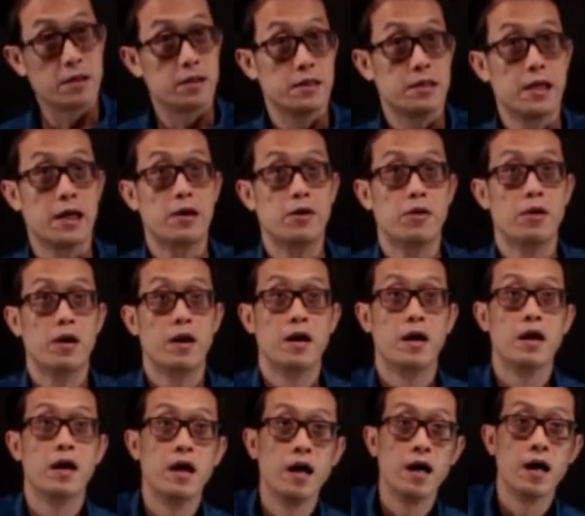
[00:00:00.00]
Now,
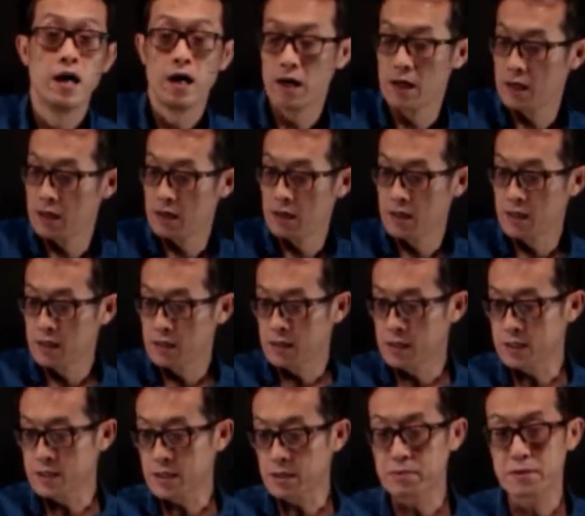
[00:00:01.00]
the
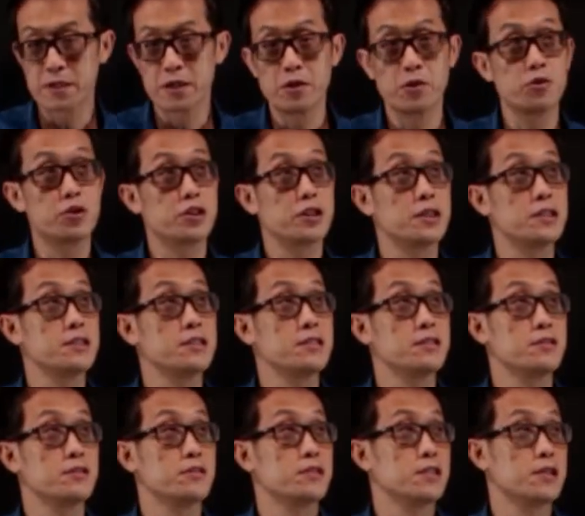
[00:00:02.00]
substitution
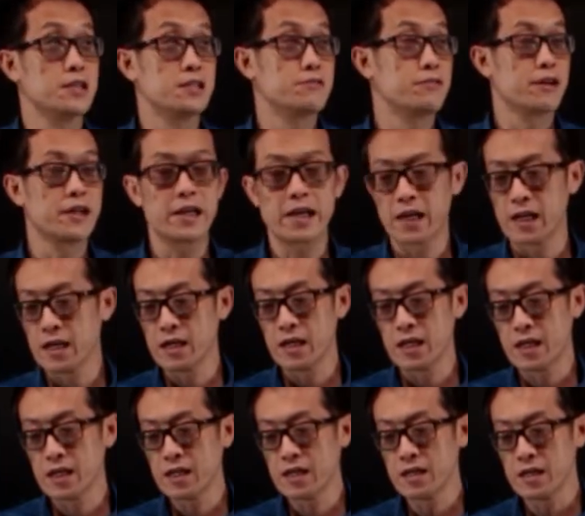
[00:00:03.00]
is very
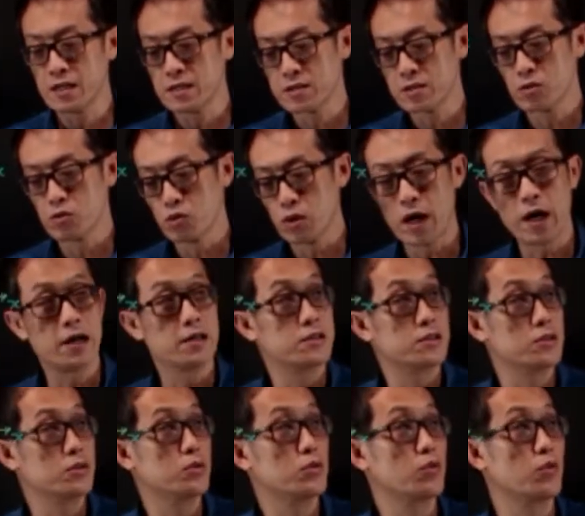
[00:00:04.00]
clearly is to ask
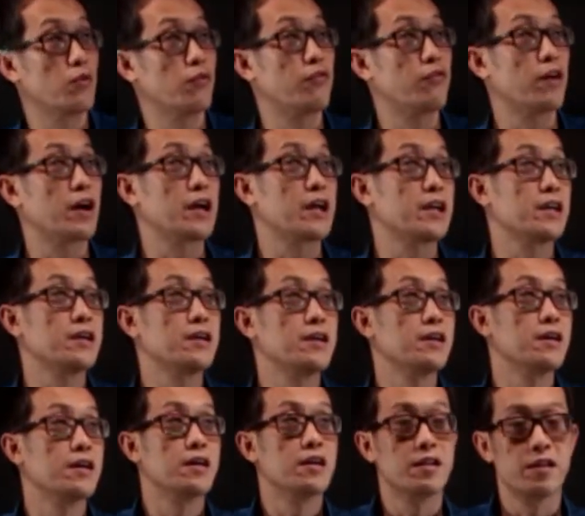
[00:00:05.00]
you to find
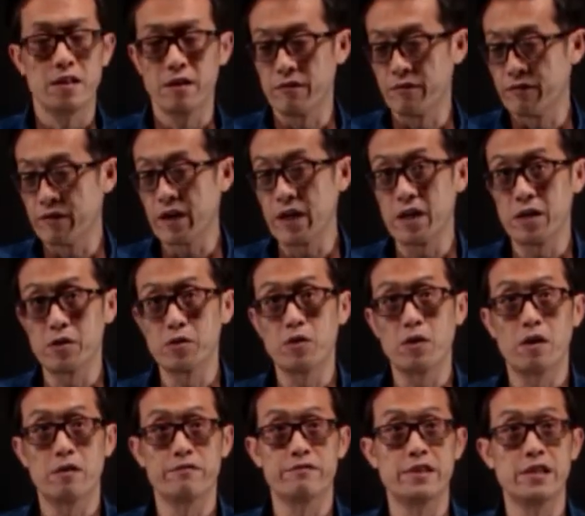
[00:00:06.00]
the value
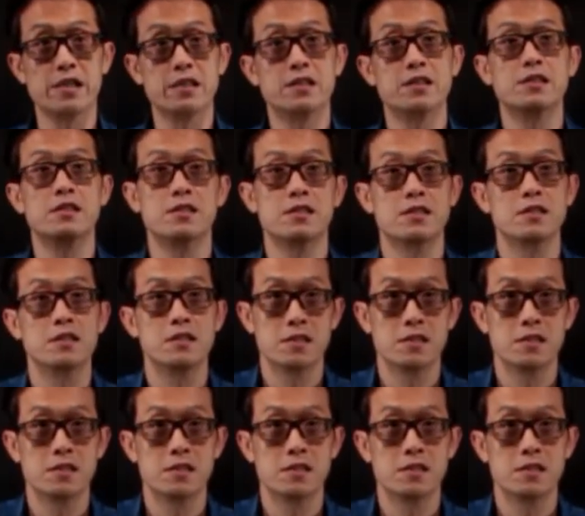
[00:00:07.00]
of this.